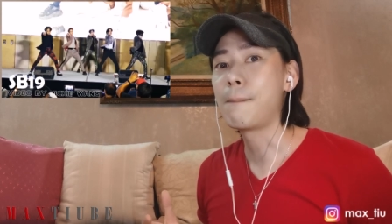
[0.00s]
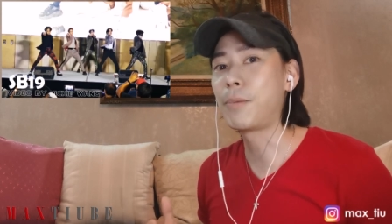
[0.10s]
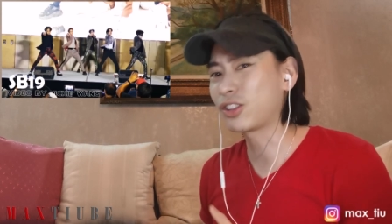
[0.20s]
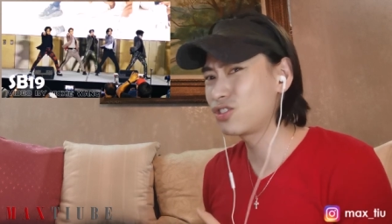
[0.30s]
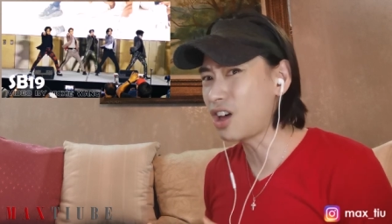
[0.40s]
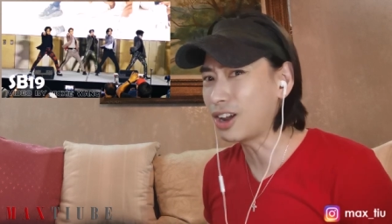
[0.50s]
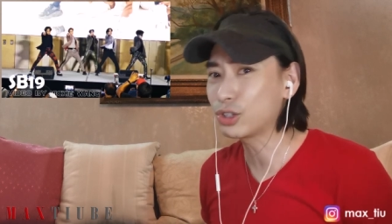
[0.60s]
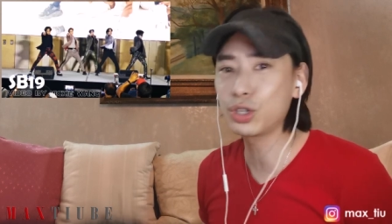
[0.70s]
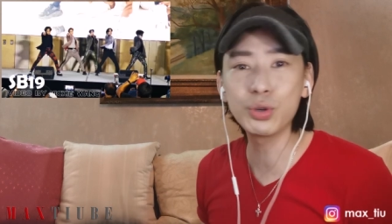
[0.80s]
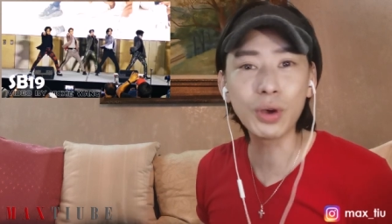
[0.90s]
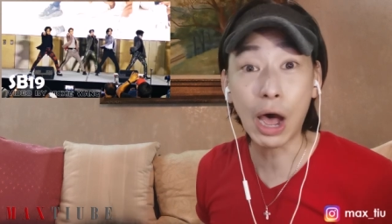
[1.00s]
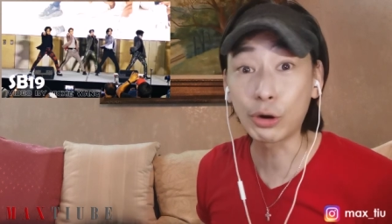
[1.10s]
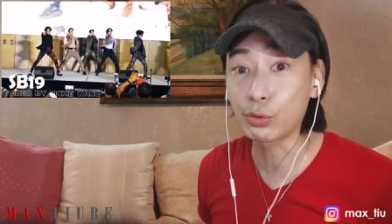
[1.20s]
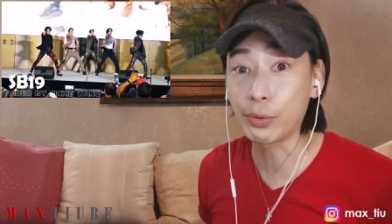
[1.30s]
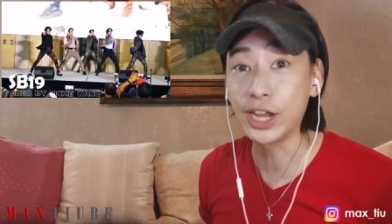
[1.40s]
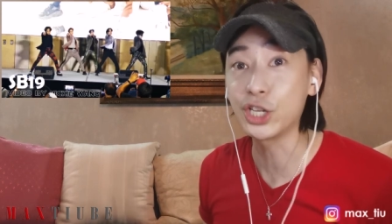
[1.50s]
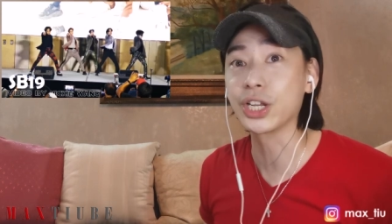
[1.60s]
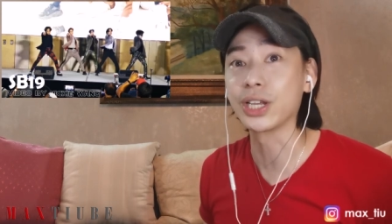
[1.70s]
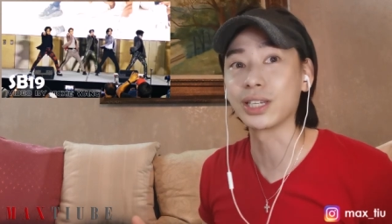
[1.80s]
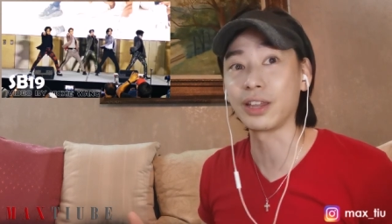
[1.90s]
but not too
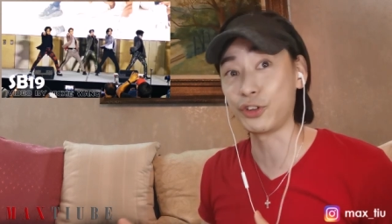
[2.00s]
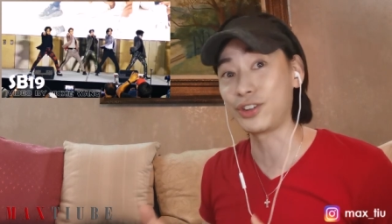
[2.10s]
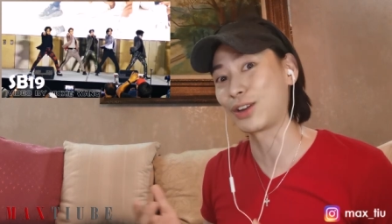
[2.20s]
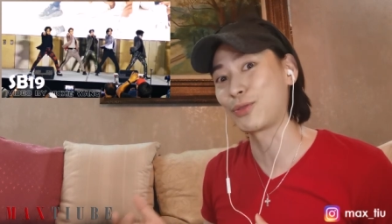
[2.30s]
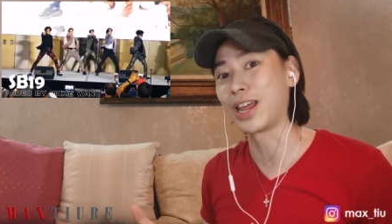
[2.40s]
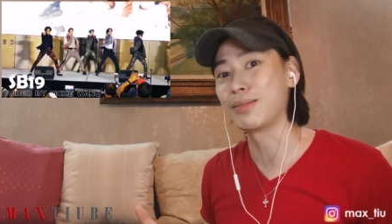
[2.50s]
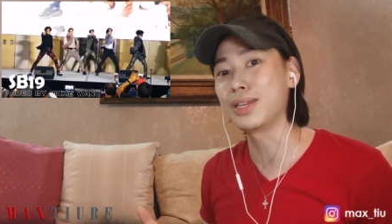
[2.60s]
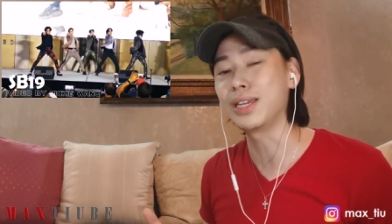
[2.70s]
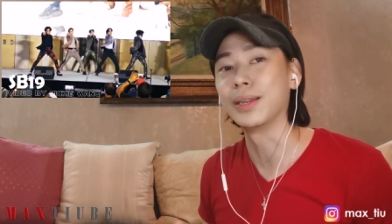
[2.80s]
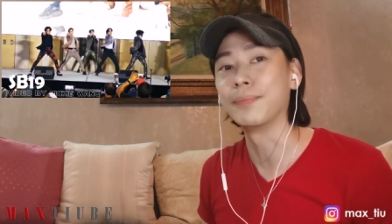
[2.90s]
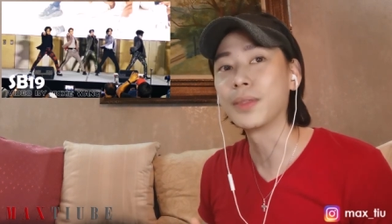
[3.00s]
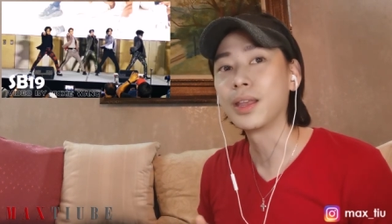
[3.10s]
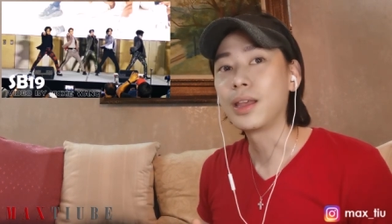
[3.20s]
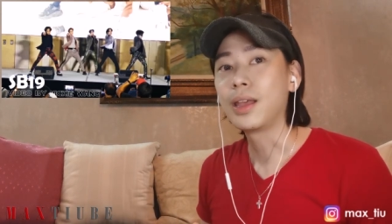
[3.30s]
outrageous, if you get what I mean.